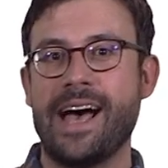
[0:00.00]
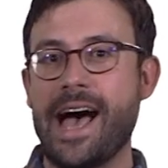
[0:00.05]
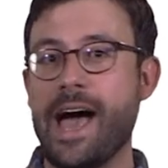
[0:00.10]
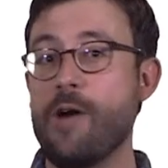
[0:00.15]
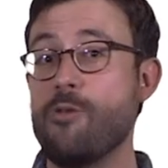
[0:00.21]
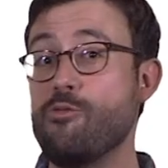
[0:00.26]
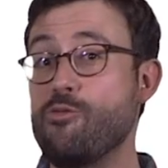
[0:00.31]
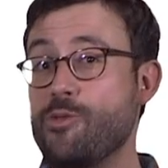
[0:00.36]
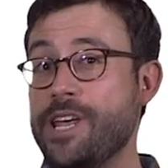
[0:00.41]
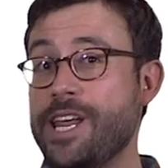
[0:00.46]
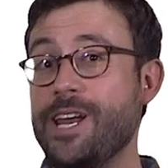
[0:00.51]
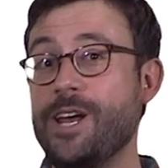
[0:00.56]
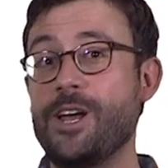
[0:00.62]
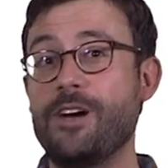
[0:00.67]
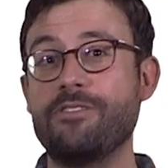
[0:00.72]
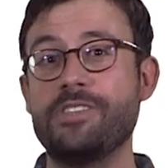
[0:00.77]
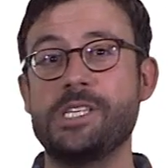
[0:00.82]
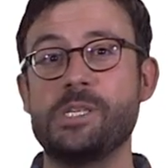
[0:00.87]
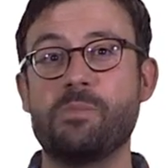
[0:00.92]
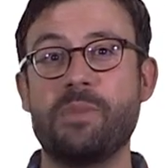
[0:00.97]
I really
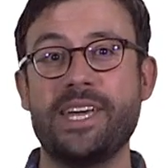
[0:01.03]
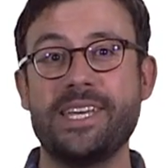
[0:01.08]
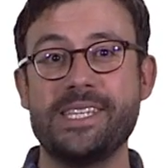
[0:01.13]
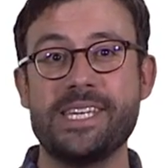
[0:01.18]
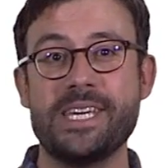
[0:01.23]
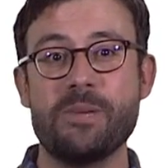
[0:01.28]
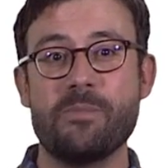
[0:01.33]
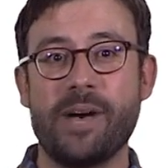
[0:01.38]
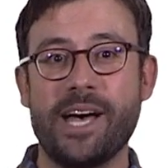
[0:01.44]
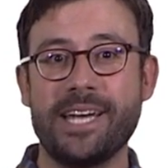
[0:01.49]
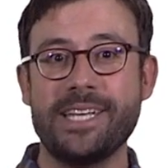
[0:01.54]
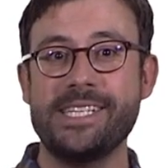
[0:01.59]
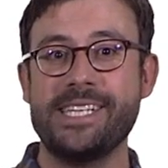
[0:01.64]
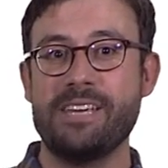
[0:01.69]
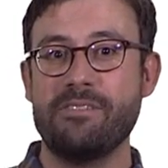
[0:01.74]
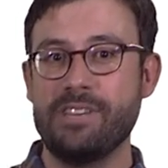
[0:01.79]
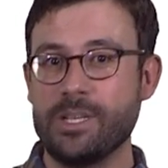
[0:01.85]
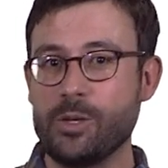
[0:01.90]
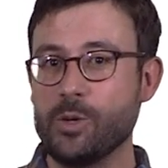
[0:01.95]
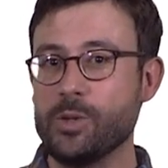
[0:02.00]
love this painting by
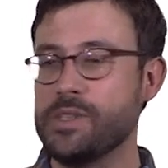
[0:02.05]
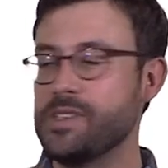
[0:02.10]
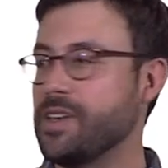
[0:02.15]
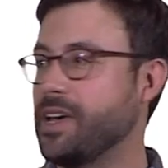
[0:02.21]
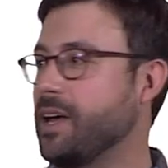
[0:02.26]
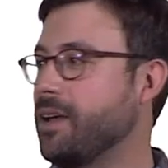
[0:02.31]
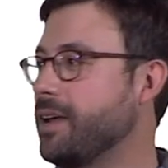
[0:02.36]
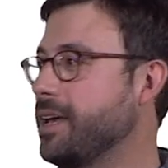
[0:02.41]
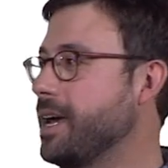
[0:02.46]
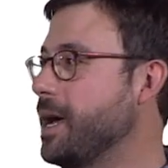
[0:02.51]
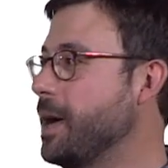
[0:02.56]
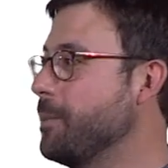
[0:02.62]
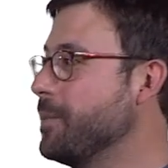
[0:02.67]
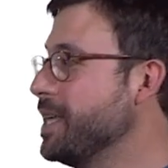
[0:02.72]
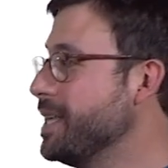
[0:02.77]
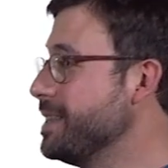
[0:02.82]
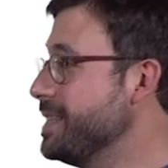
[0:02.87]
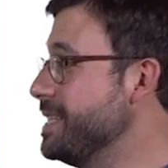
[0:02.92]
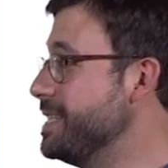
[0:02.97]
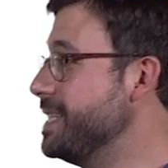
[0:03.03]
David Goodsell. Um,
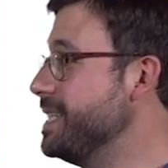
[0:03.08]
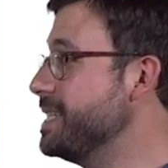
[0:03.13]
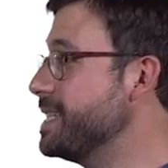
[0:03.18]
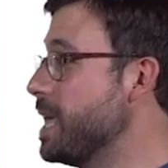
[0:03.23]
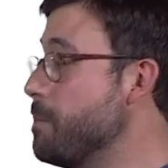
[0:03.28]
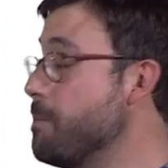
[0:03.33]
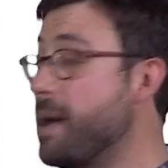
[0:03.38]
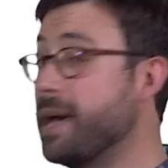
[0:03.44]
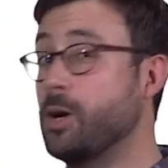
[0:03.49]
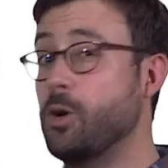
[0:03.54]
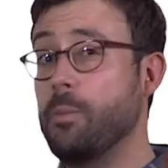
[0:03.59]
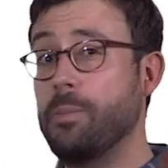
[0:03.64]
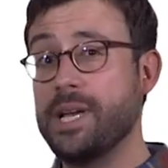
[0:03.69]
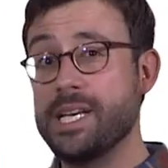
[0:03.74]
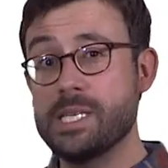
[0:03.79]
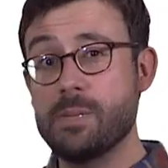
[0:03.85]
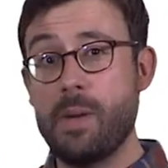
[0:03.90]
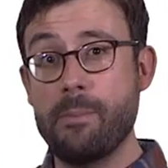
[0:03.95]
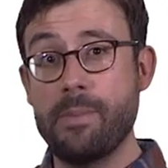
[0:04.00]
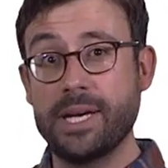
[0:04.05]
this is a
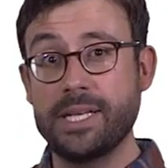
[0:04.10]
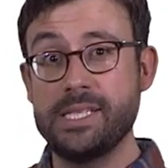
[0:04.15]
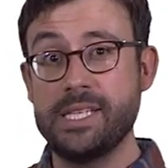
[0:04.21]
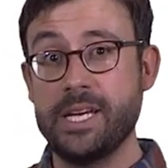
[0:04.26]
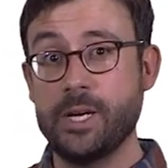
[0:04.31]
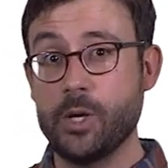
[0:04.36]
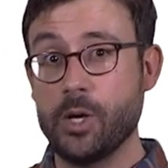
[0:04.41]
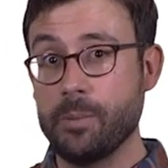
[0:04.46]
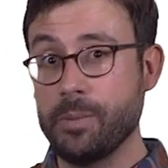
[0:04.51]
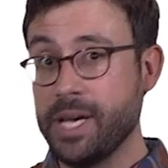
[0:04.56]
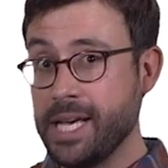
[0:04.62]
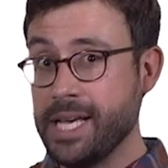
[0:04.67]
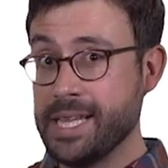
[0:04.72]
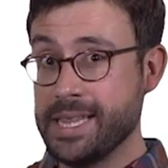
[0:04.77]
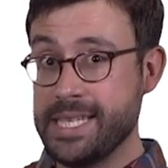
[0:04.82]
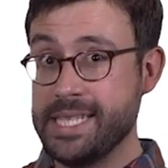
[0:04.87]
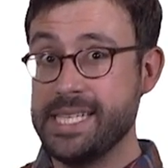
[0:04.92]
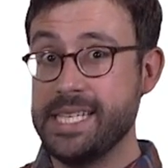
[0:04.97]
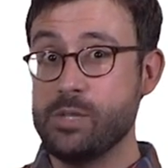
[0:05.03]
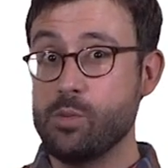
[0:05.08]
mycoplasma bacterium.
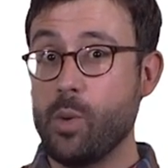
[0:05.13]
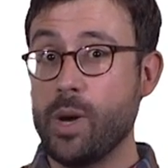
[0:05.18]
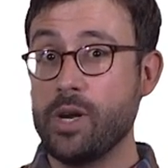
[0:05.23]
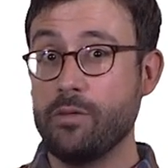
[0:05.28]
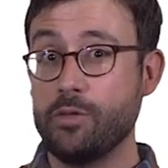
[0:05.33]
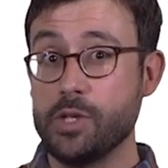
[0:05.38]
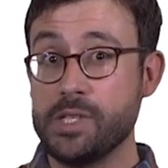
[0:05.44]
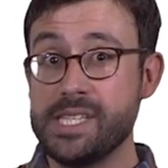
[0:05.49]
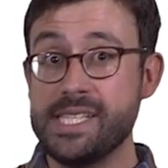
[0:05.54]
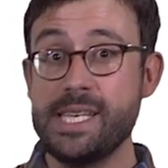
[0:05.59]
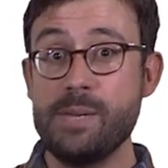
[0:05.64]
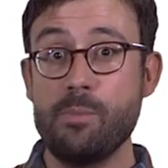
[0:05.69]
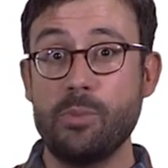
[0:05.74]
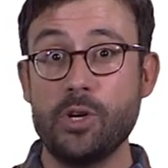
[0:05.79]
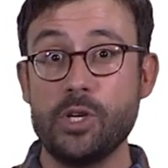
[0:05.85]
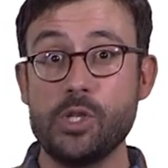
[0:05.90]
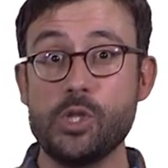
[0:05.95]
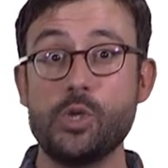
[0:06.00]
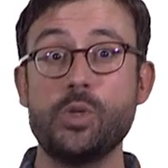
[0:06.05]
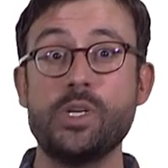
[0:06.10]
This is one of the
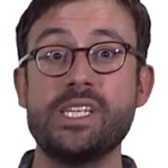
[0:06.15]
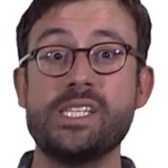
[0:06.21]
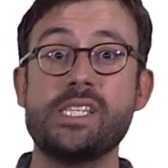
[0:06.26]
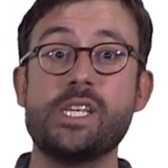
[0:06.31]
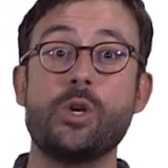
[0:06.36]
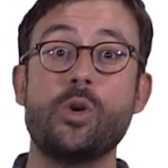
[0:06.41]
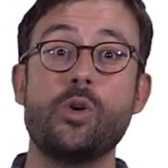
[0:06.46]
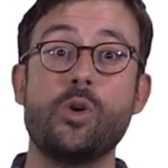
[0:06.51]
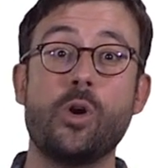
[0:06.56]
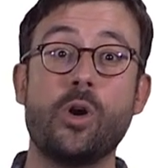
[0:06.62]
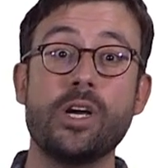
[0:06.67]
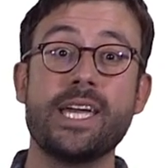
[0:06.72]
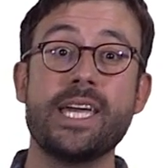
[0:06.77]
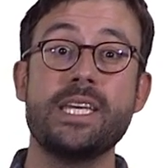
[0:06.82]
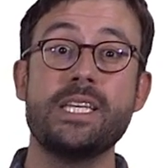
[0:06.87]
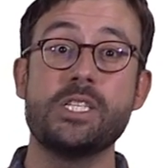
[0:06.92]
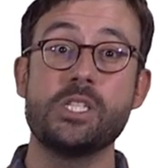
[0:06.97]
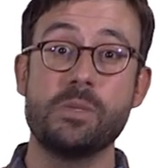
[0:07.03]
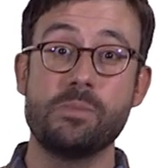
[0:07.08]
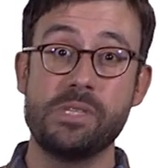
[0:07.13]
simplest unicellular
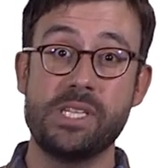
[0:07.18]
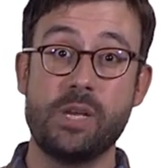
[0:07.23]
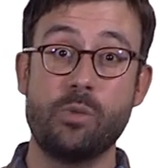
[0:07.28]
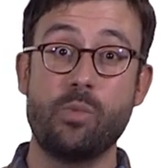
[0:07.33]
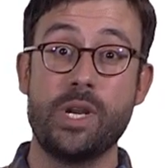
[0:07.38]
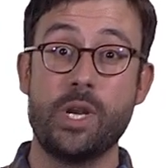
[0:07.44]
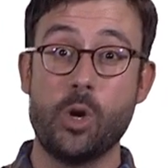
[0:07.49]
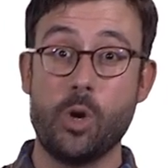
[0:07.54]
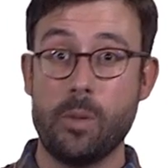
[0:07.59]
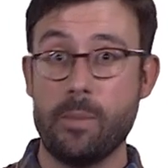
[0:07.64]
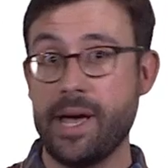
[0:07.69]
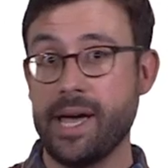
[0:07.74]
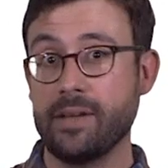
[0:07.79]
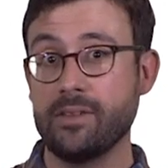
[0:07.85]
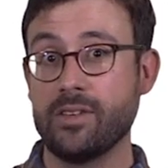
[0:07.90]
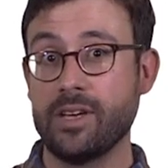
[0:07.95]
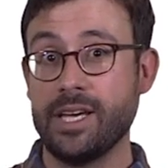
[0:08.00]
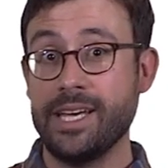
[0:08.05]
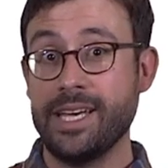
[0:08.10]
organisms that we know about.